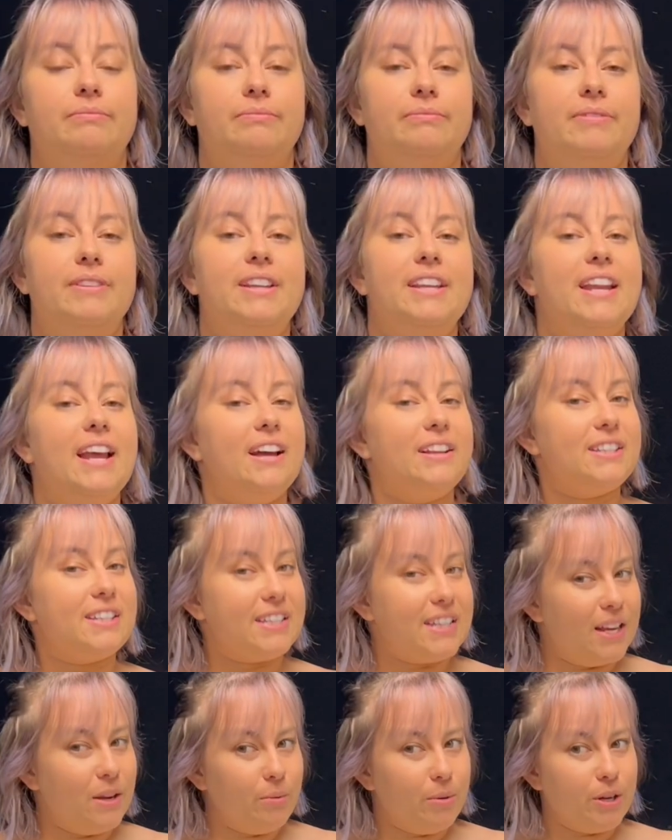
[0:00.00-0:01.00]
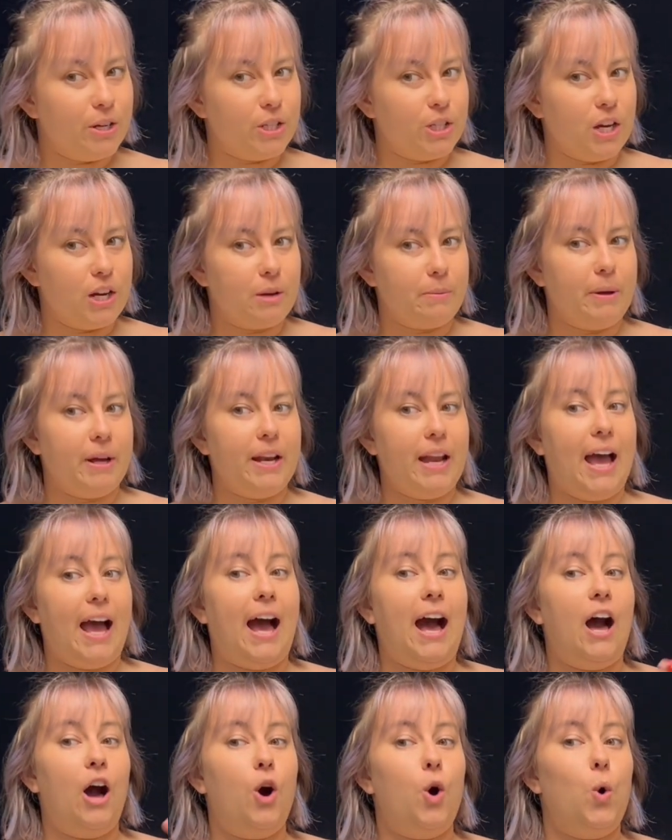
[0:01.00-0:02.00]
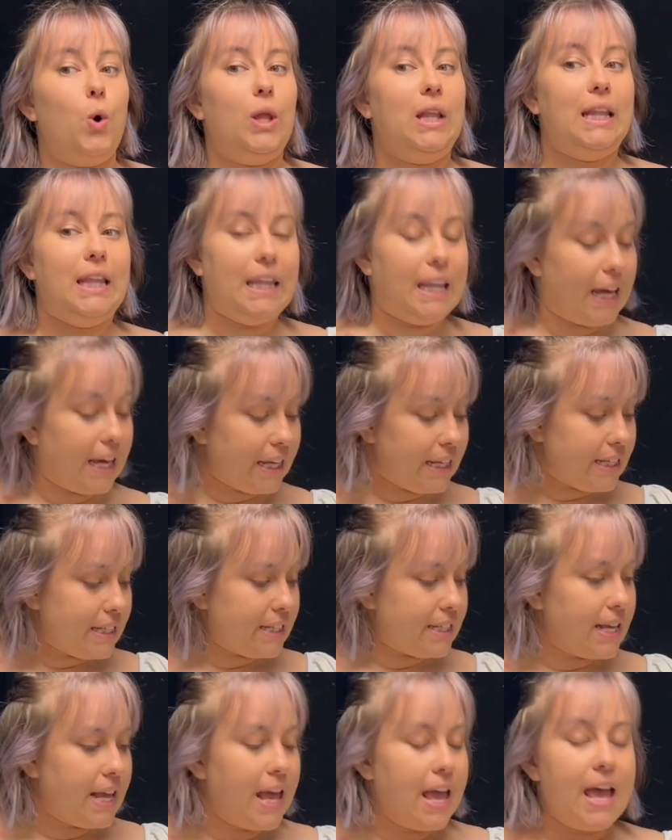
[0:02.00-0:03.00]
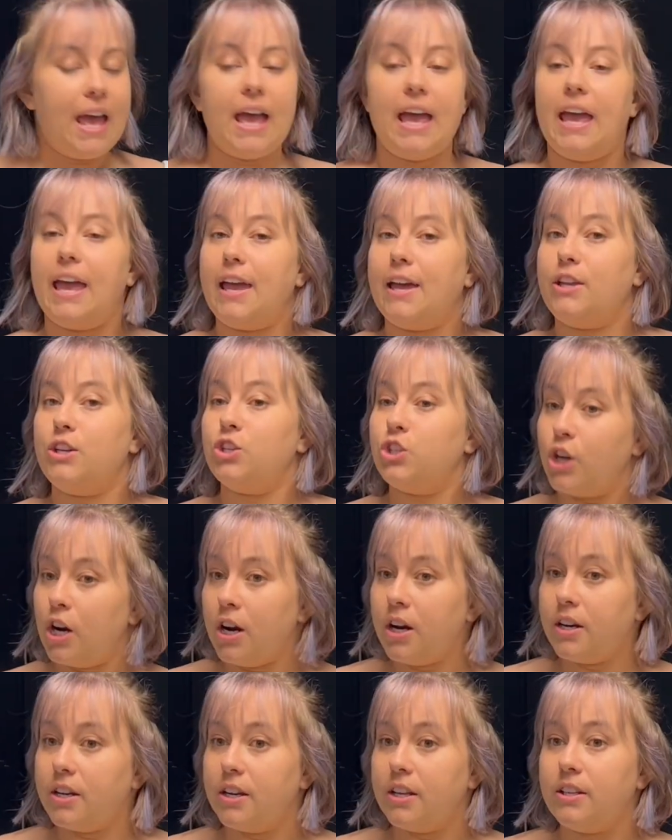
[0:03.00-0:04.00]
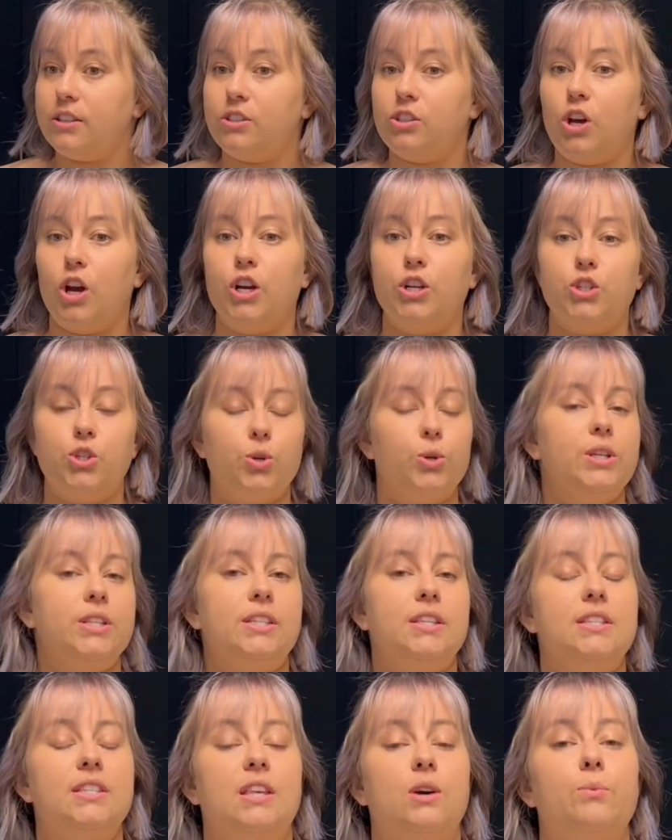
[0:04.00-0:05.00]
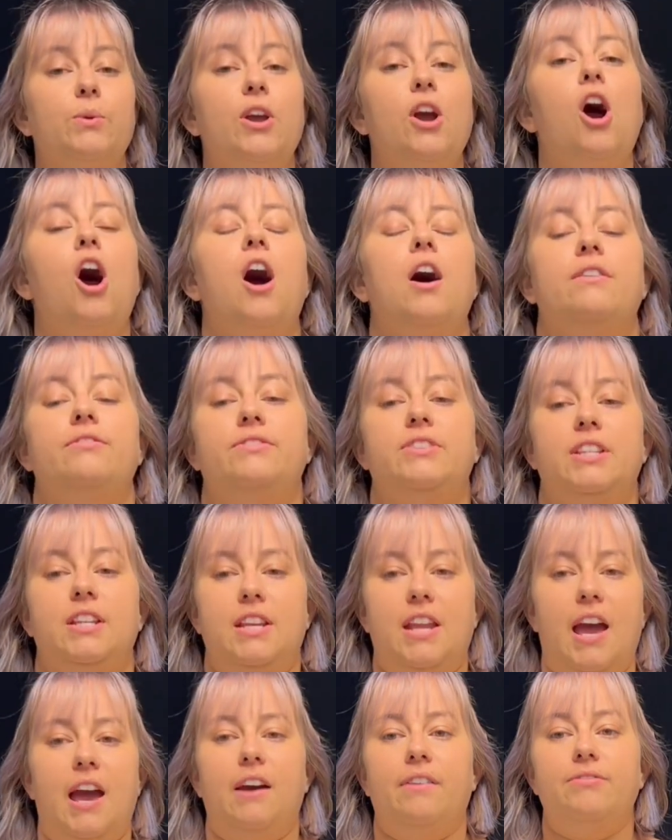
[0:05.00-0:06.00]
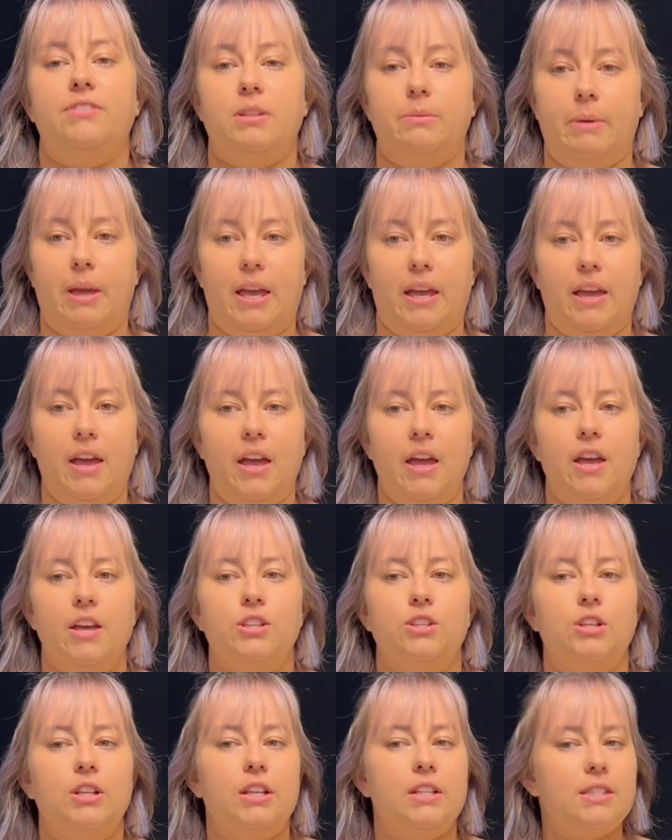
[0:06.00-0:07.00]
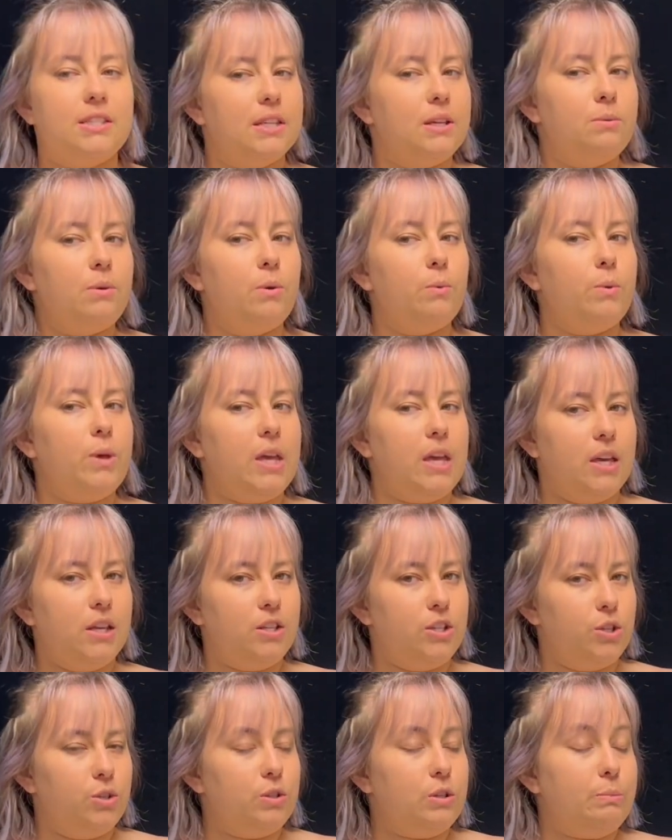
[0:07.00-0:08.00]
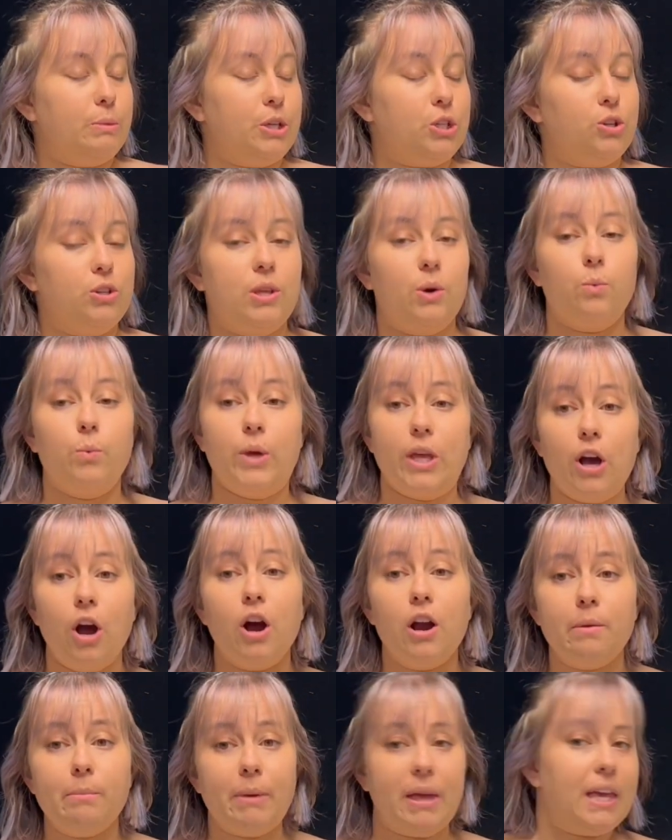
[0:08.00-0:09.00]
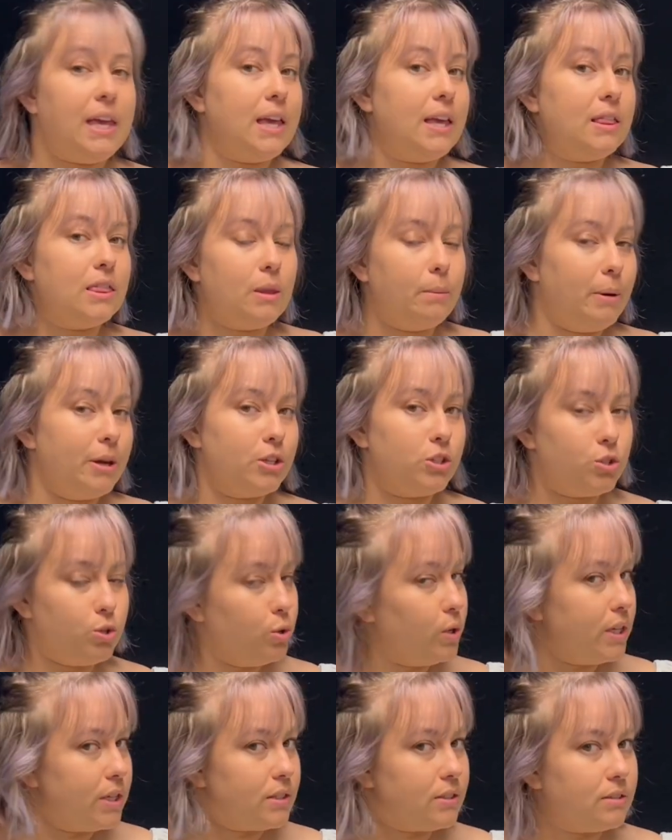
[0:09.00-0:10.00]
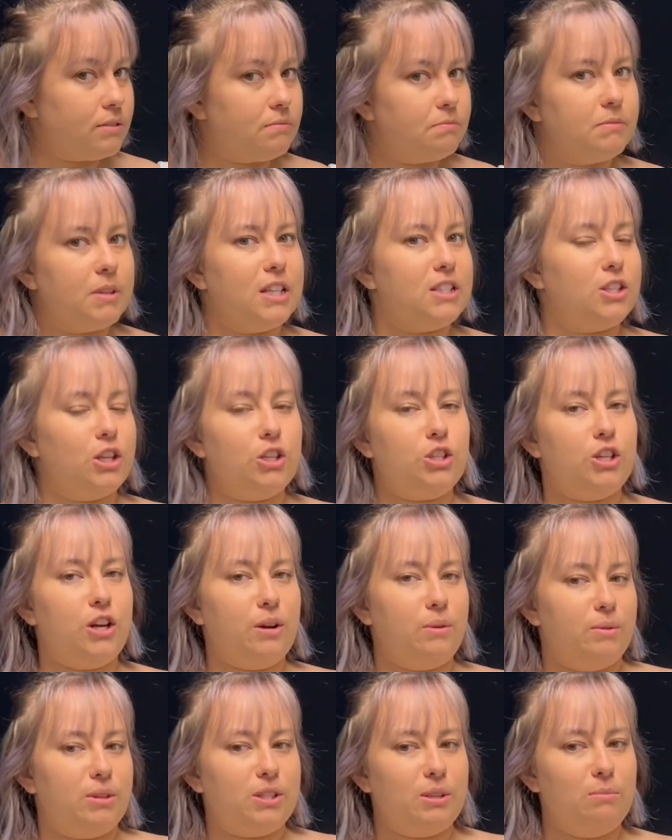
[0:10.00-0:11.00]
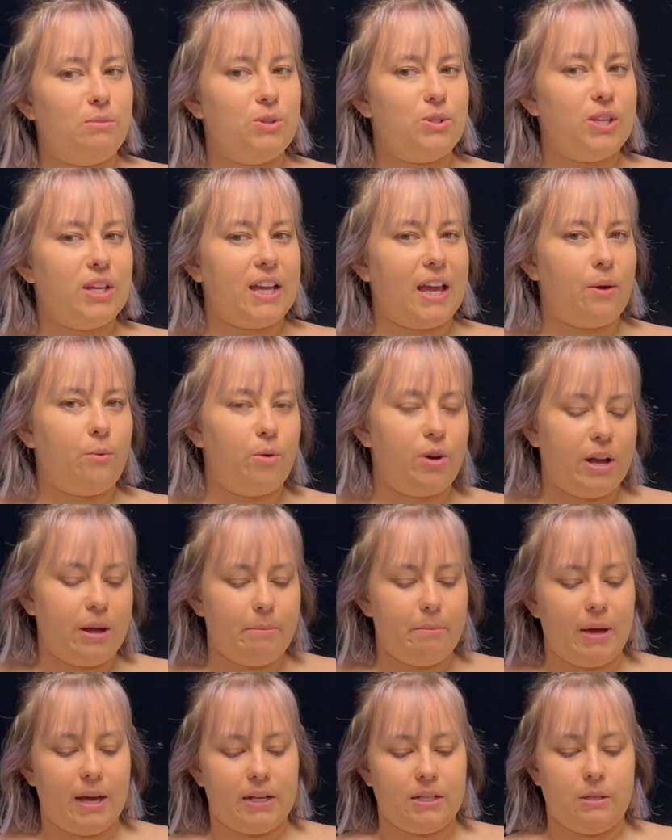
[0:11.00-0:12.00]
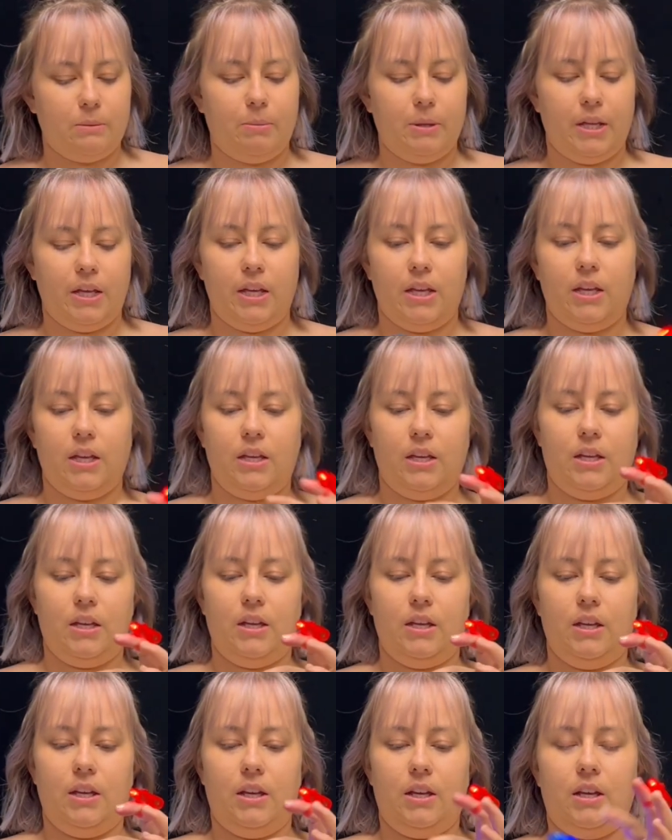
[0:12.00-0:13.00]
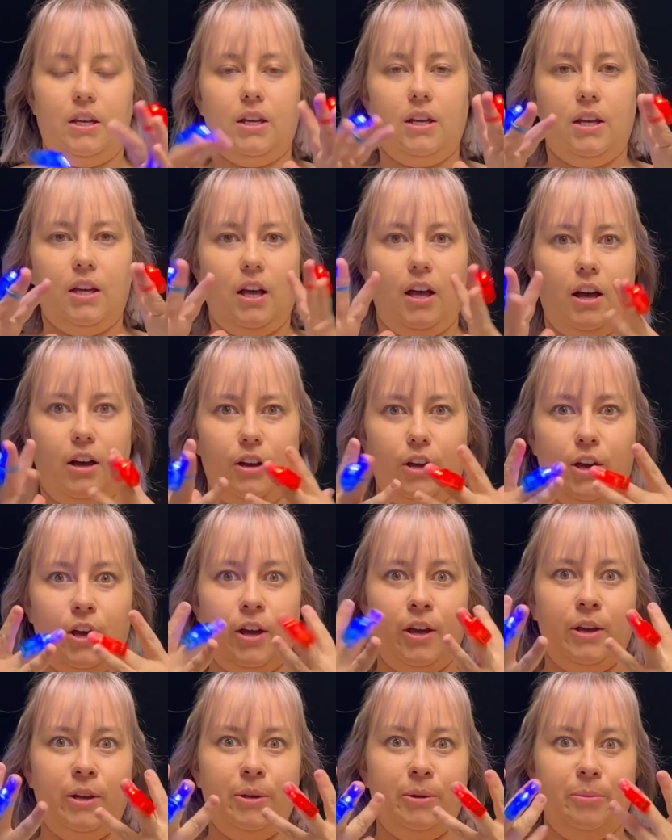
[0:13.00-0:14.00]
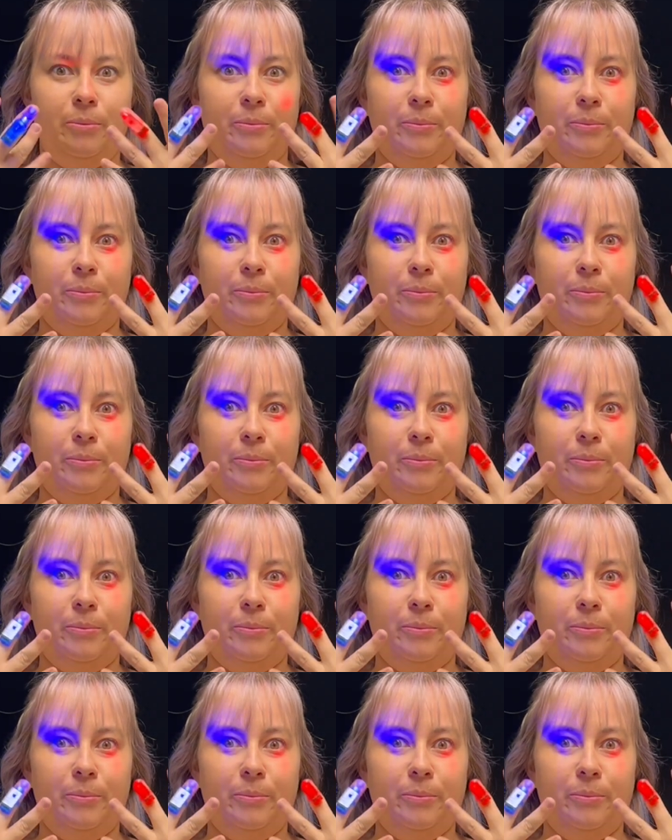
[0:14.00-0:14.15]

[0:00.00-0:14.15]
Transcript: Now, today we're going to talk about how light and darkness are choices that we often have to make. So, let's see what we can do to make sure that we are making the best choice. Let's get started with some music, and we'll come back to play a game.